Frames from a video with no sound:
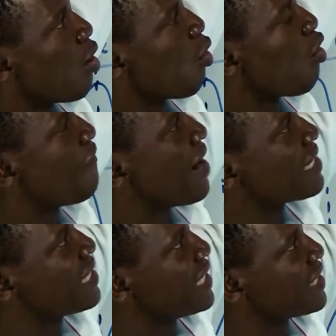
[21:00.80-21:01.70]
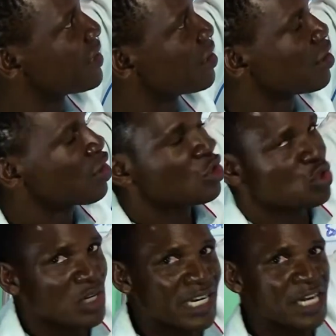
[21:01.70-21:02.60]
over this
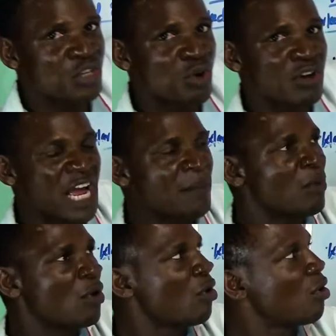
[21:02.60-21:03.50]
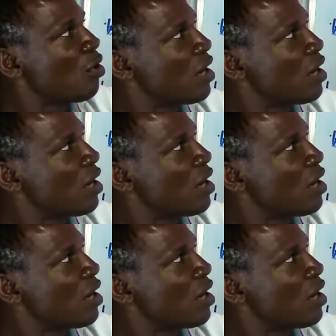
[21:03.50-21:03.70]
so that the two of them